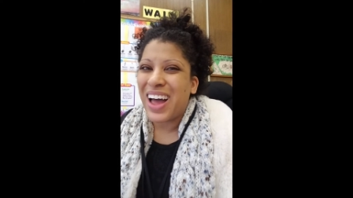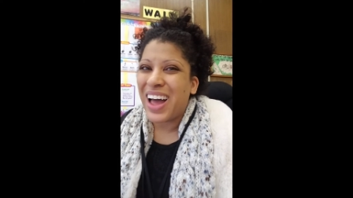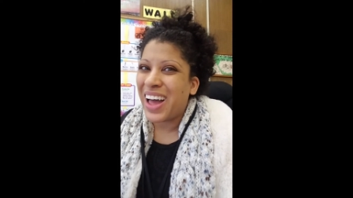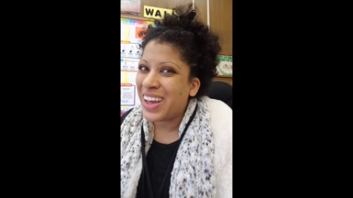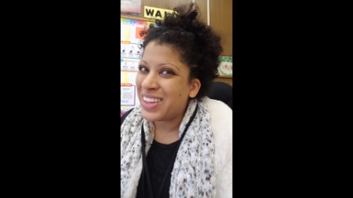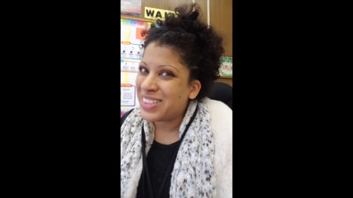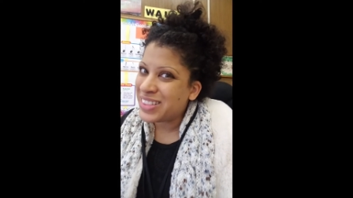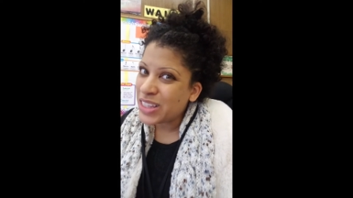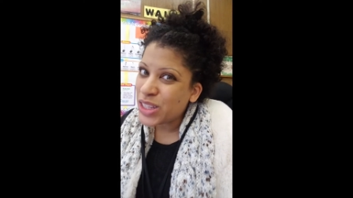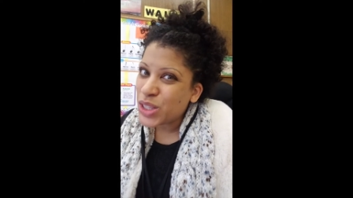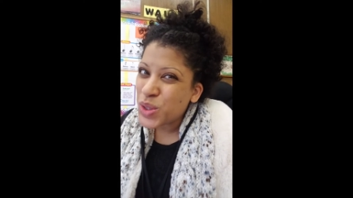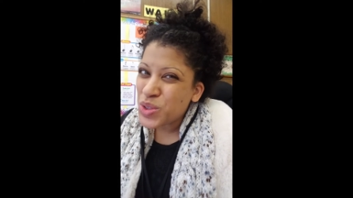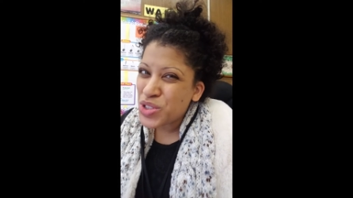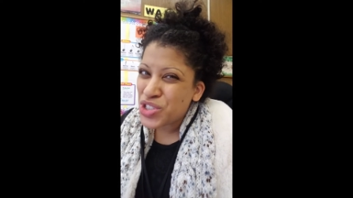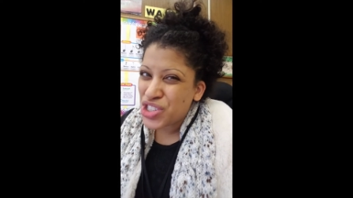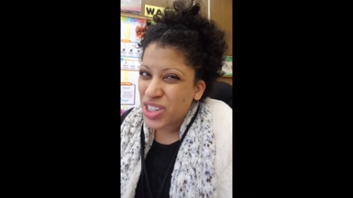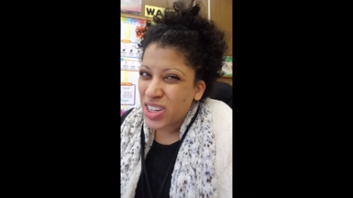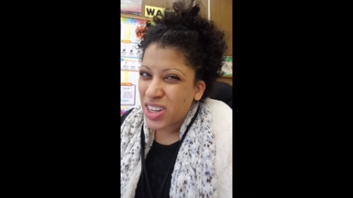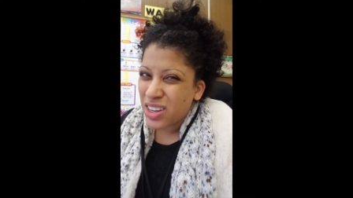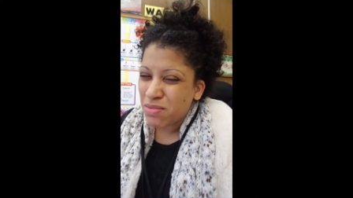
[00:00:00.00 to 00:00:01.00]
I think you
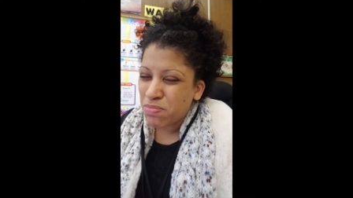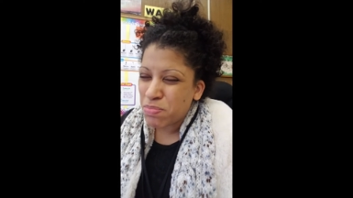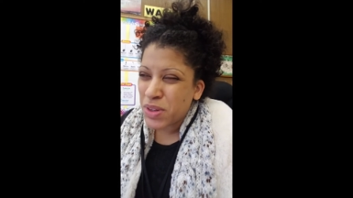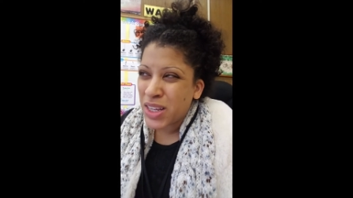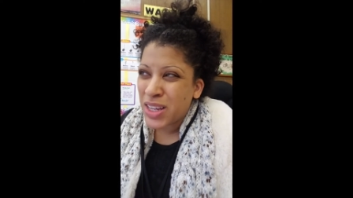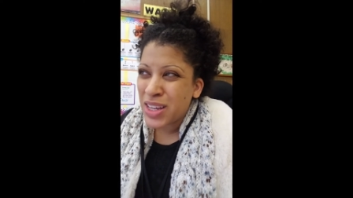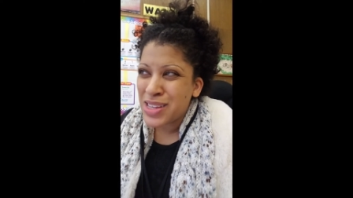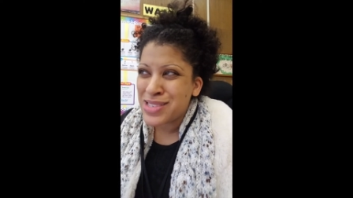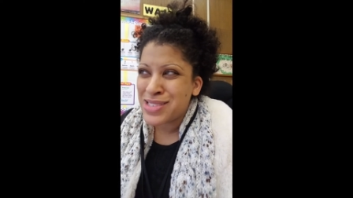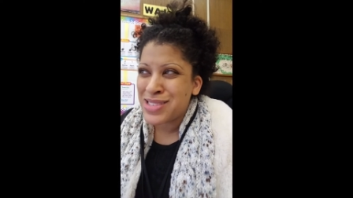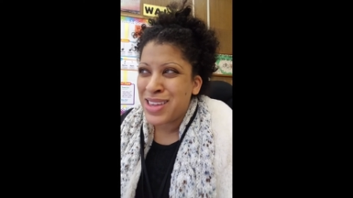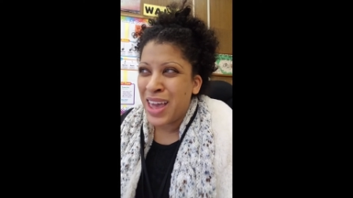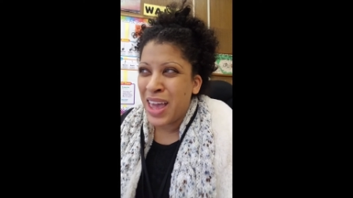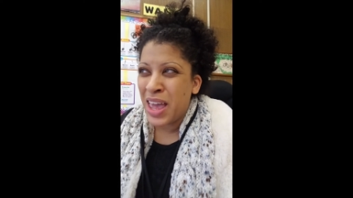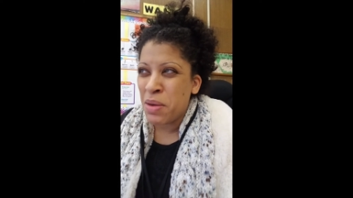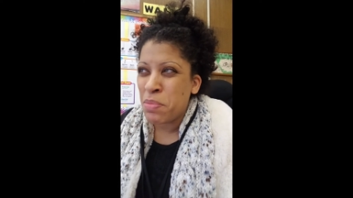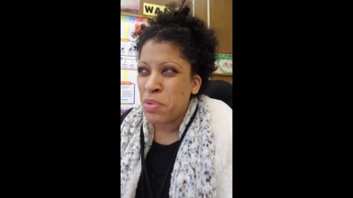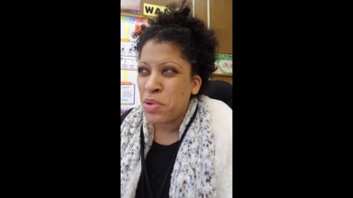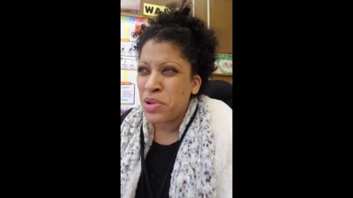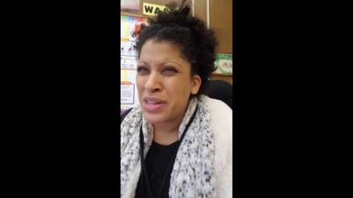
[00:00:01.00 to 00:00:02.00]
should because
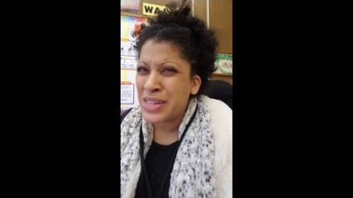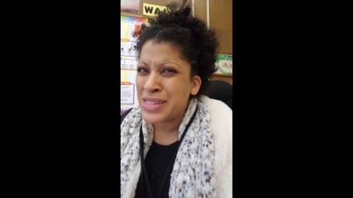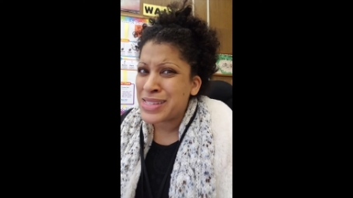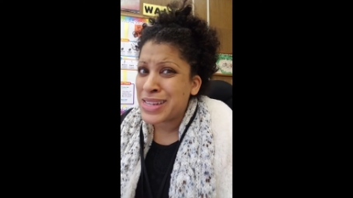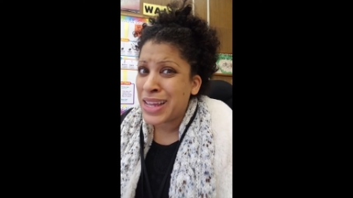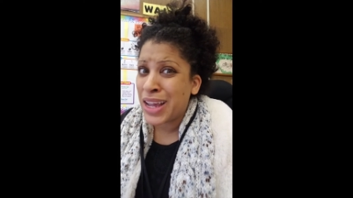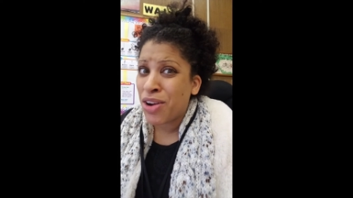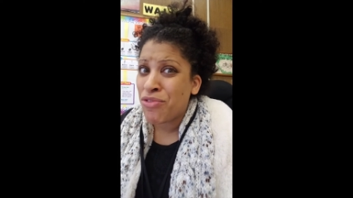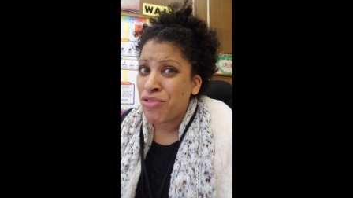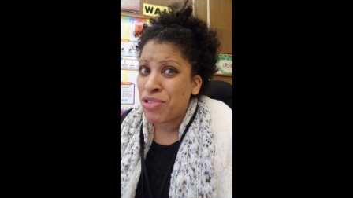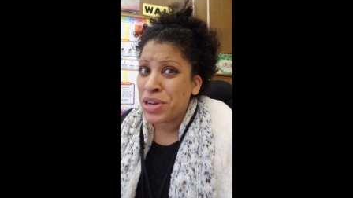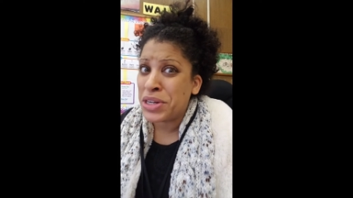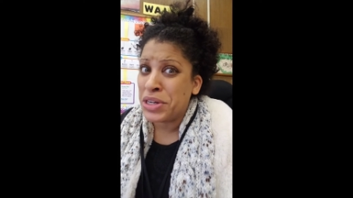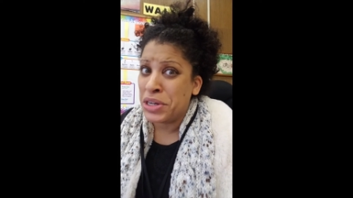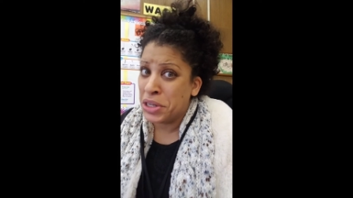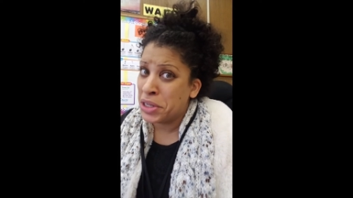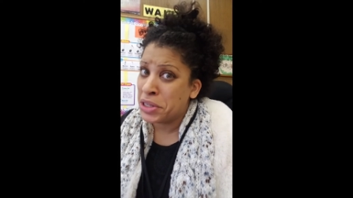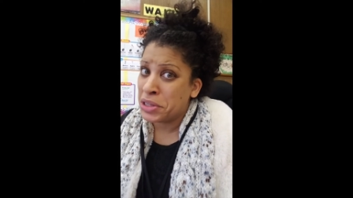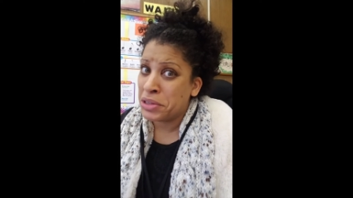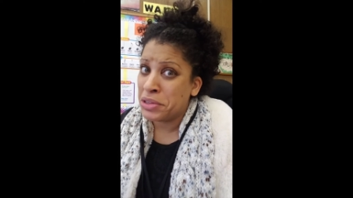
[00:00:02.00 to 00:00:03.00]
cable is like
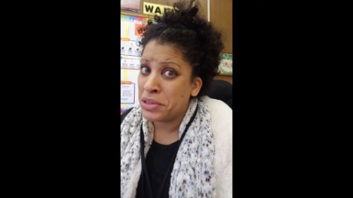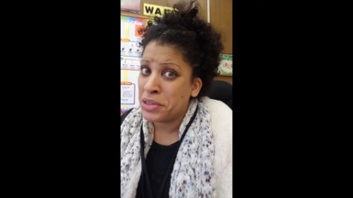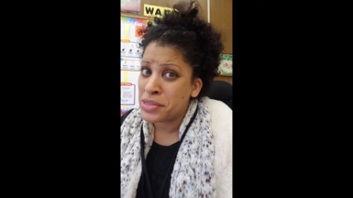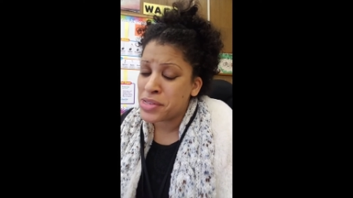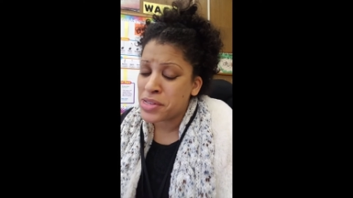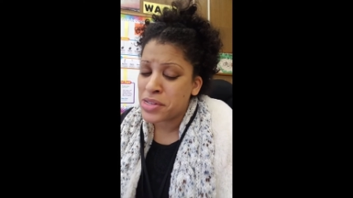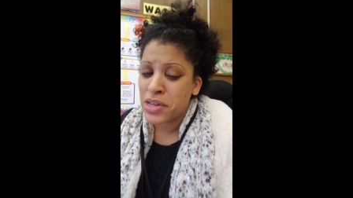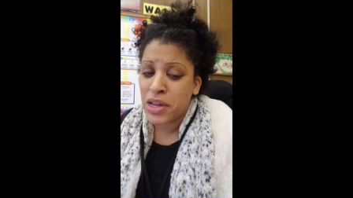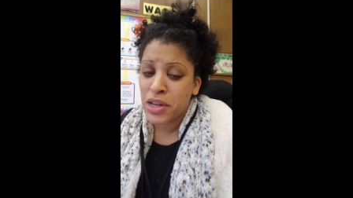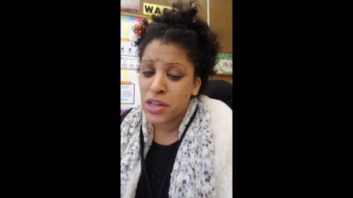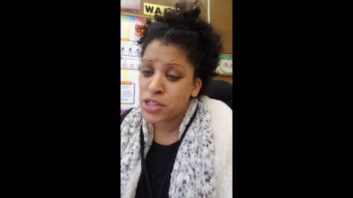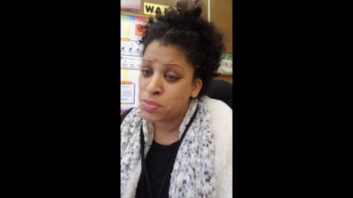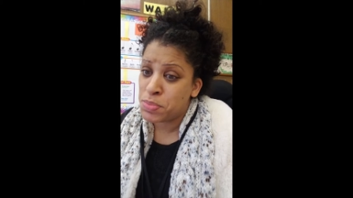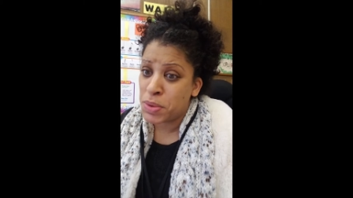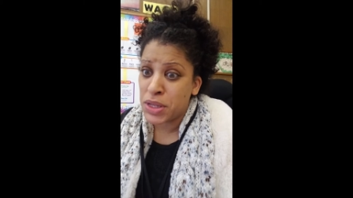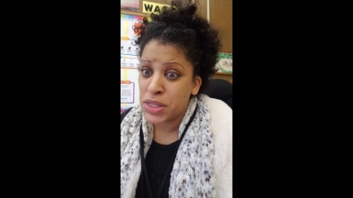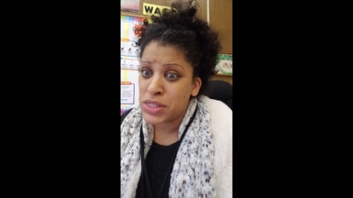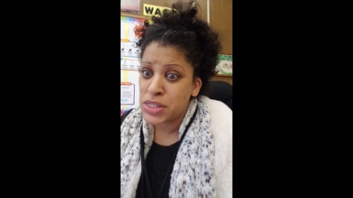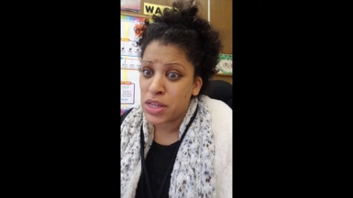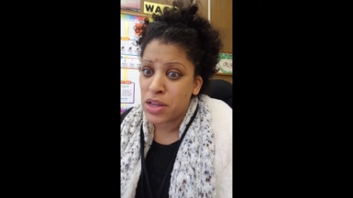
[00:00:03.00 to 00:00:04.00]
ridiculously
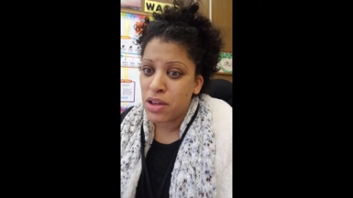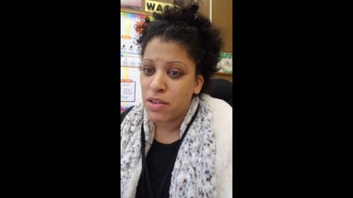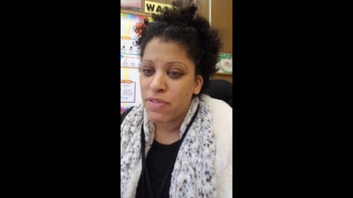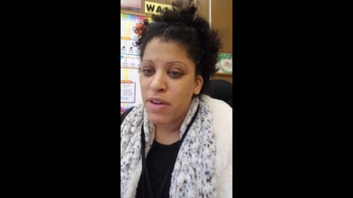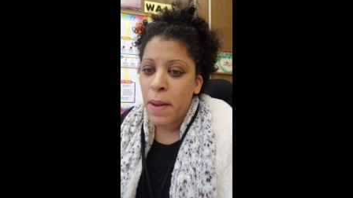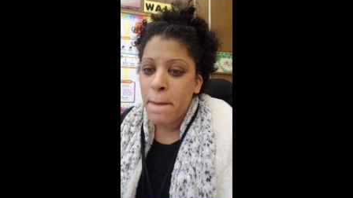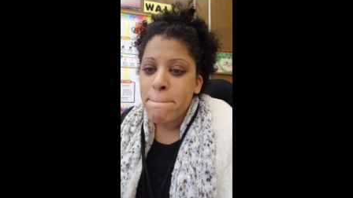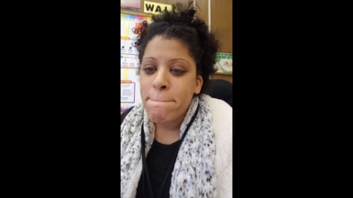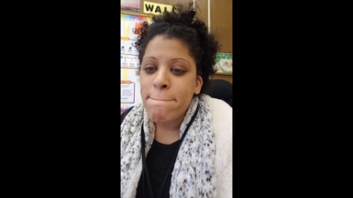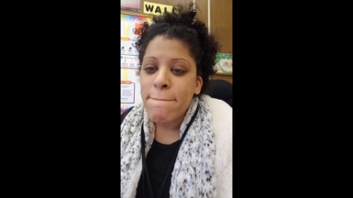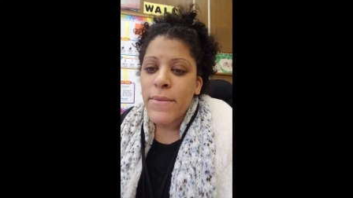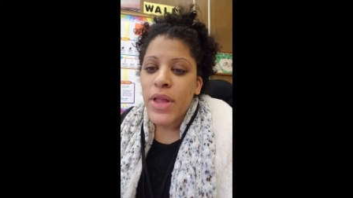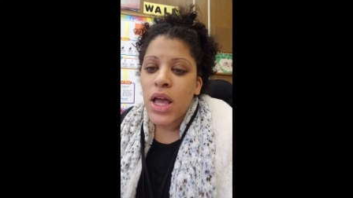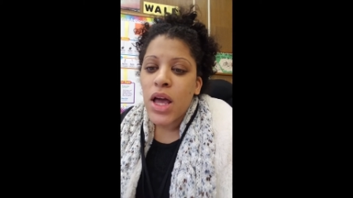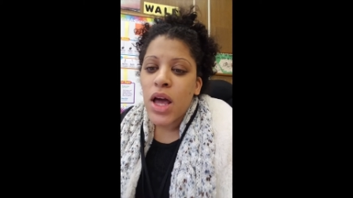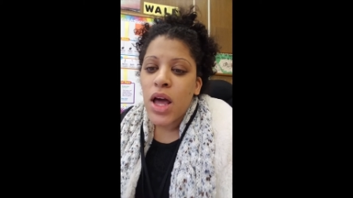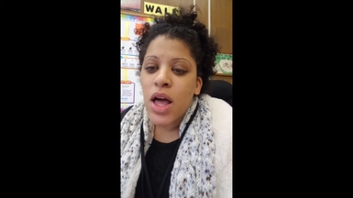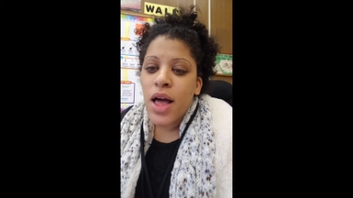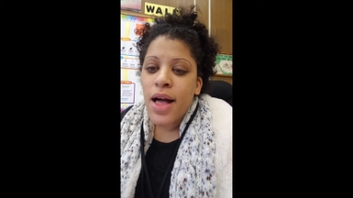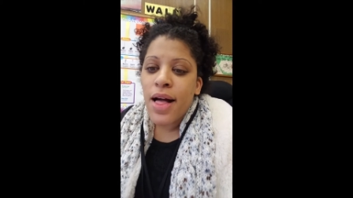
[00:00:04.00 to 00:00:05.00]
expensive.
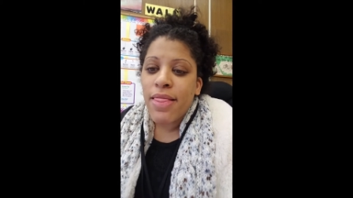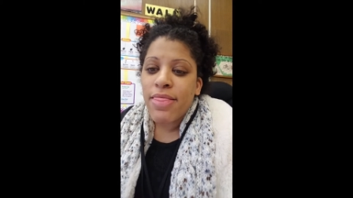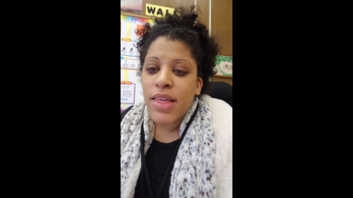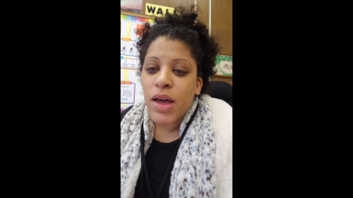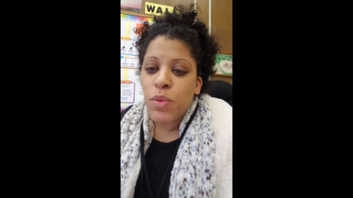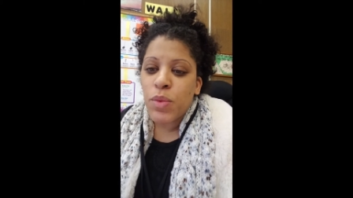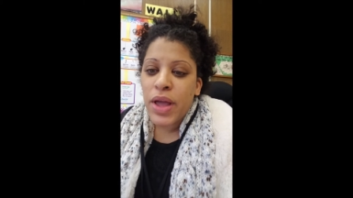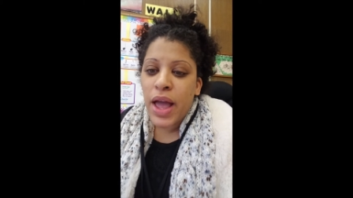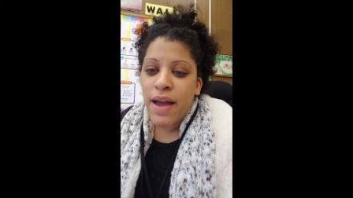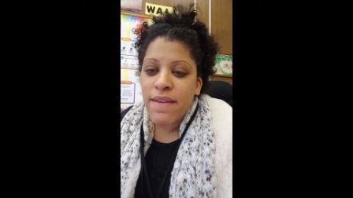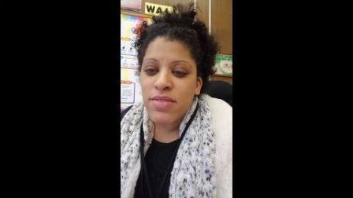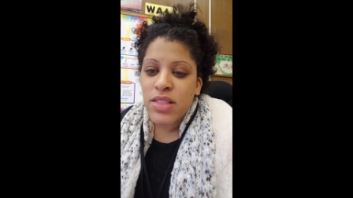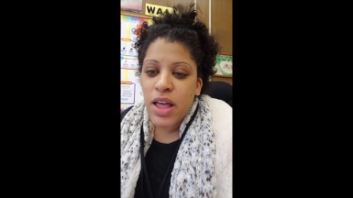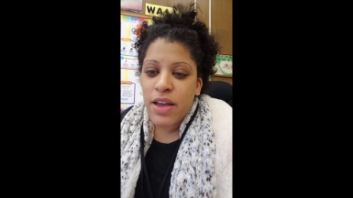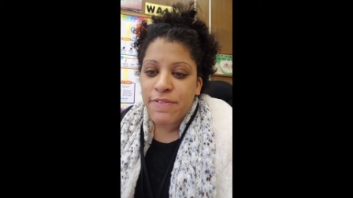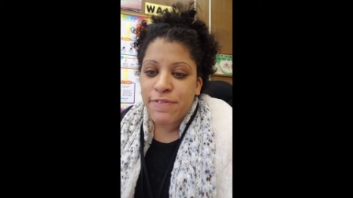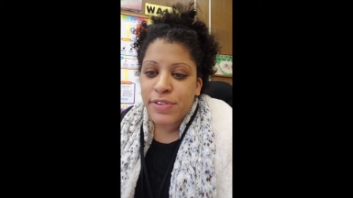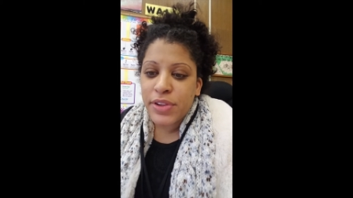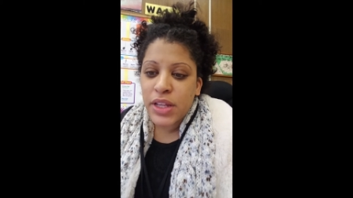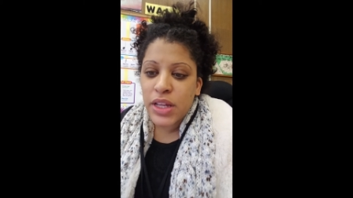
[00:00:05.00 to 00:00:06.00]
Then we have
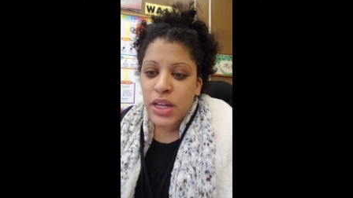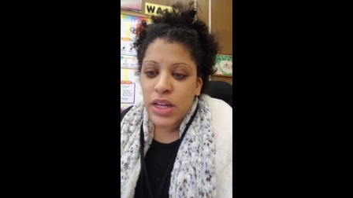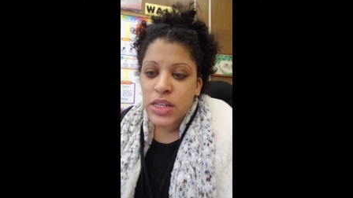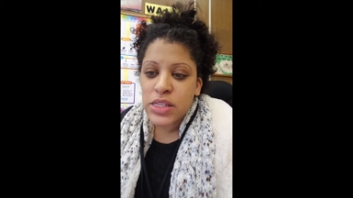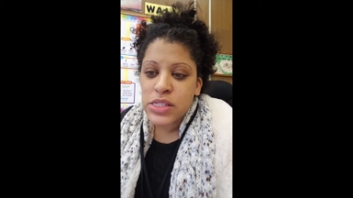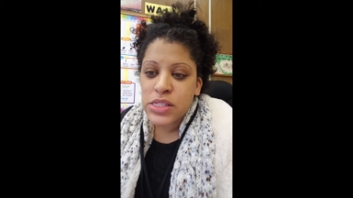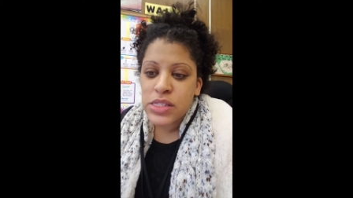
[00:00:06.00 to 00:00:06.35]
Netflix,